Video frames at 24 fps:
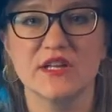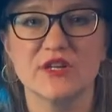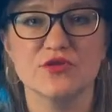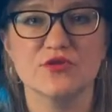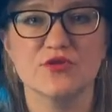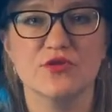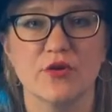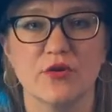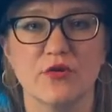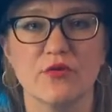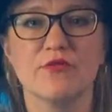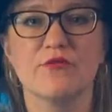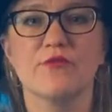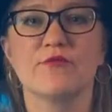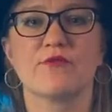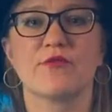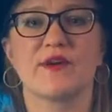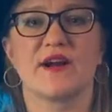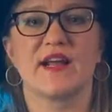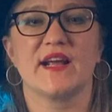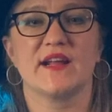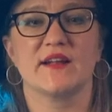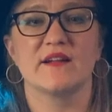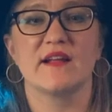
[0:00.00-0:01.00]
into your
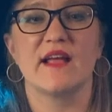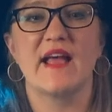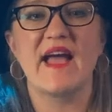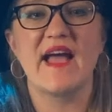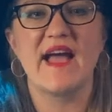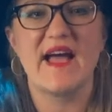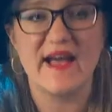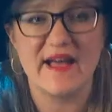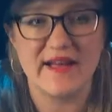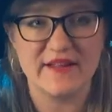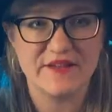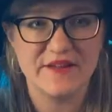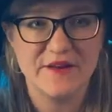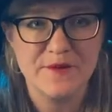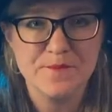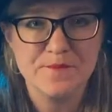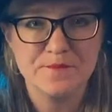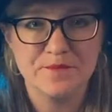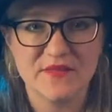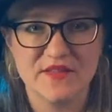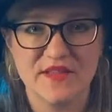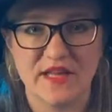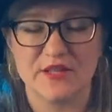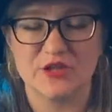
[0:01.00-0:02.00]
freaking head
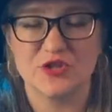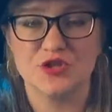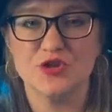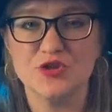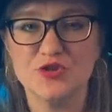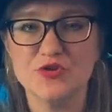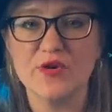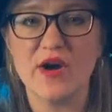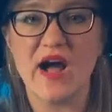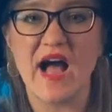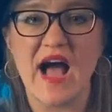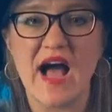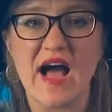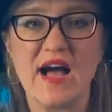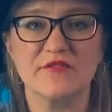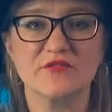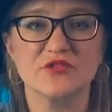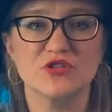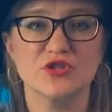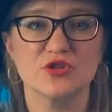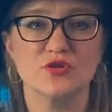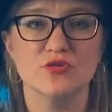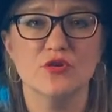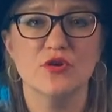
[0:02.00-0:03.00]
that you have
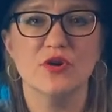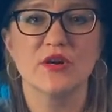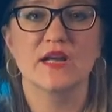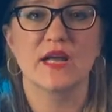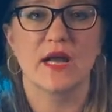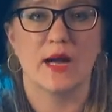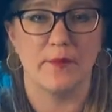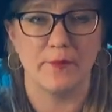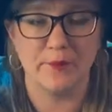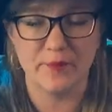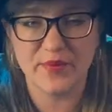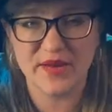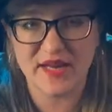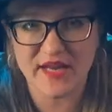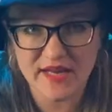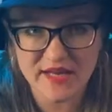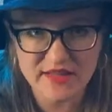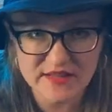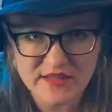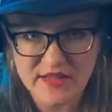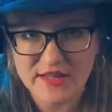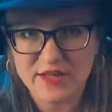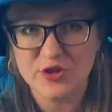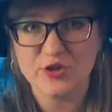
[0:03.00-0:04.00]
to
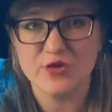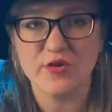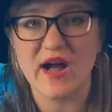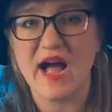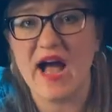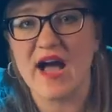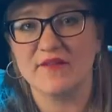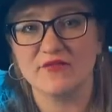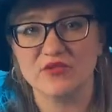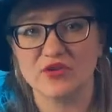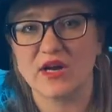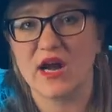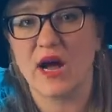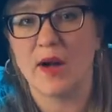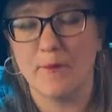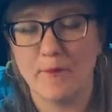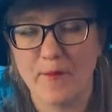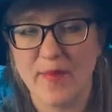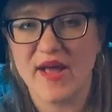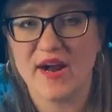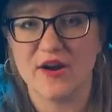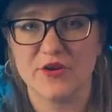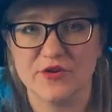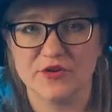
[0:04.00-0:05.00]
compete and you have to
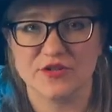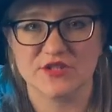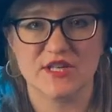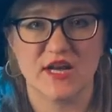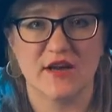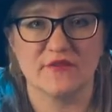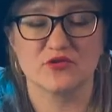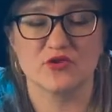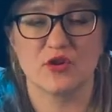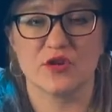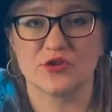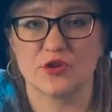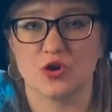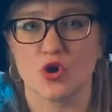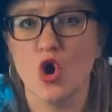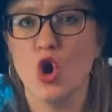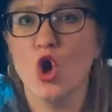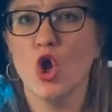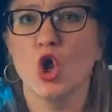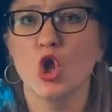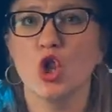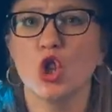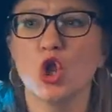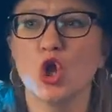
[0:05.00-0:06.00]
compare yourself to others.
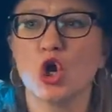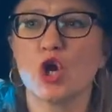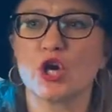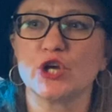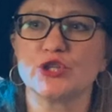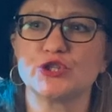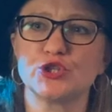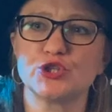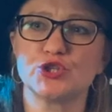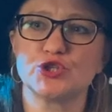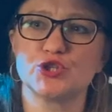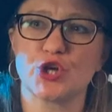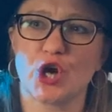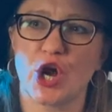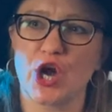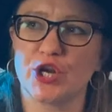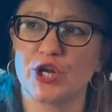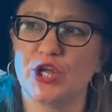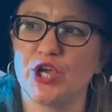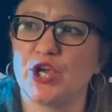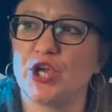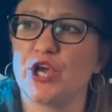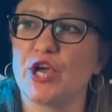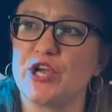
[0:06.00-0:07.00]
Look at the
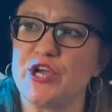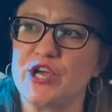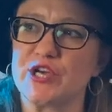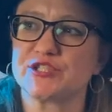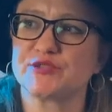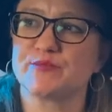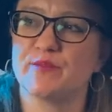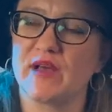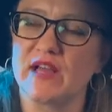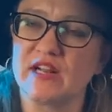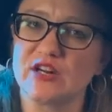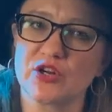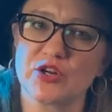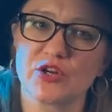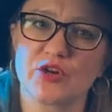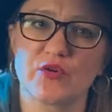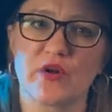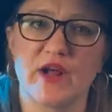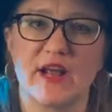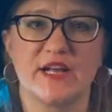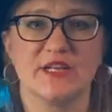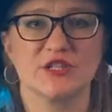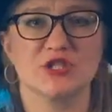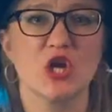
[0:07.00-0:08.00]
Johnny, he has better
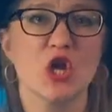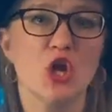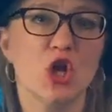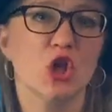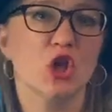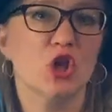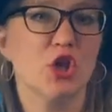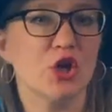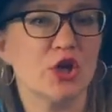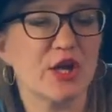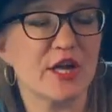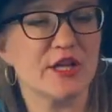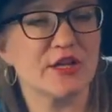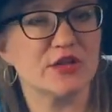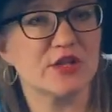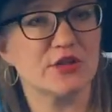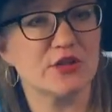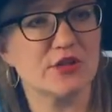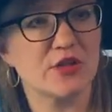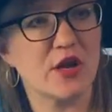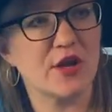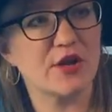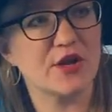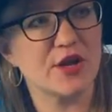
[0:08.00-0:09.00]
grades. Look at,
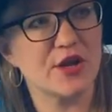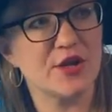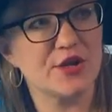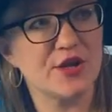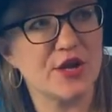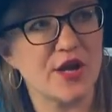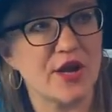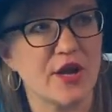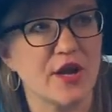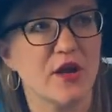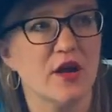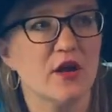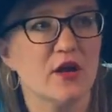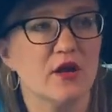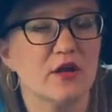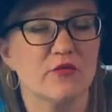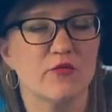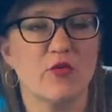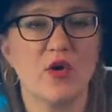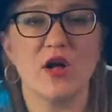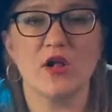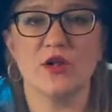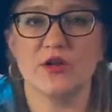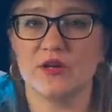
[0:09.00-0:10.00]
nah, nah, nah.
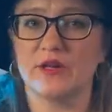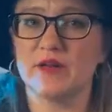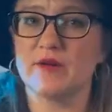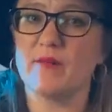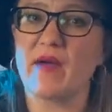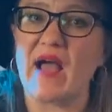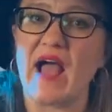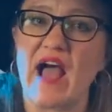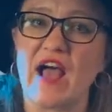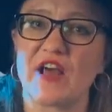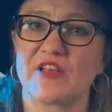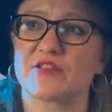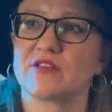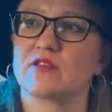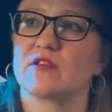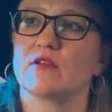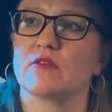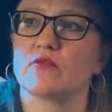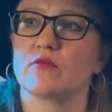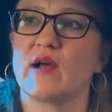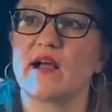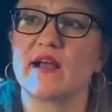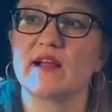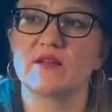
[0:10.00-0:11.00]
Well, in math,
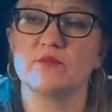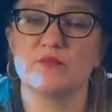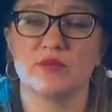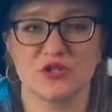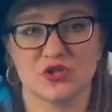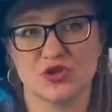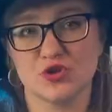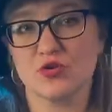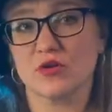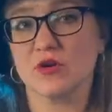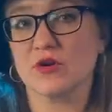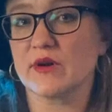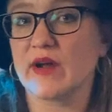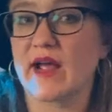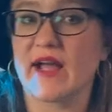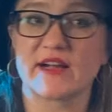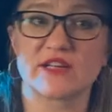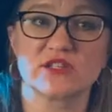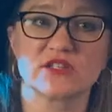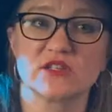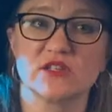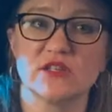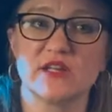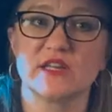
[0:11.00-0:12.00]
right? But you're
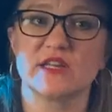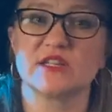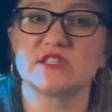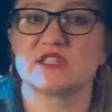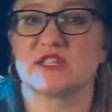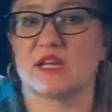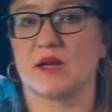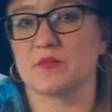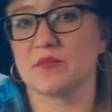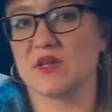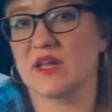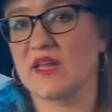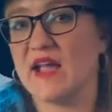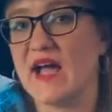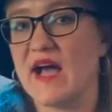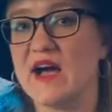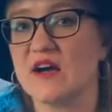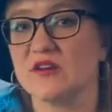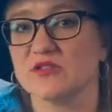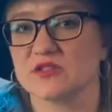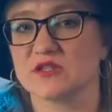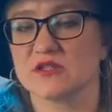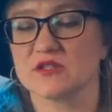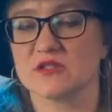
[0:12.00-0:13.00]
excelling in something
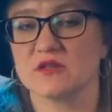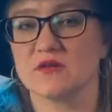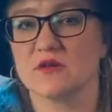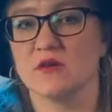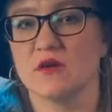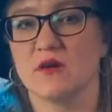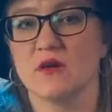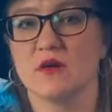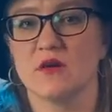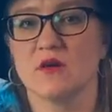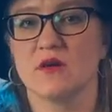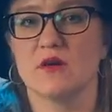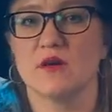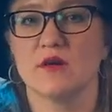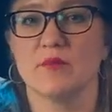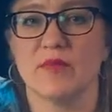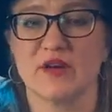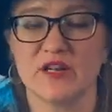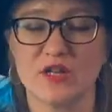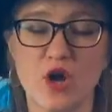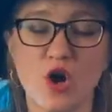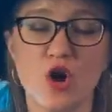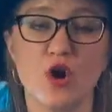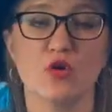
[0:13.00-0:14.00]
else.
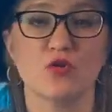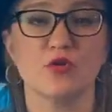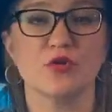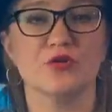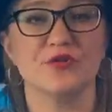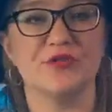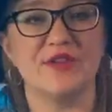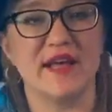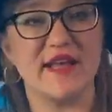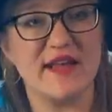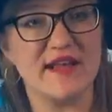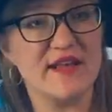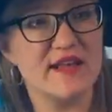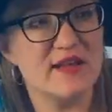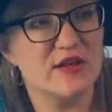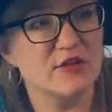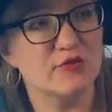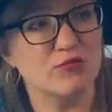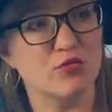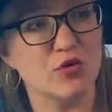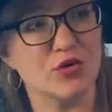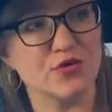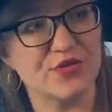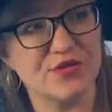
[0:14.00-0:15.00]
But no, they
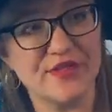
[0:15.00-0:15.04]
will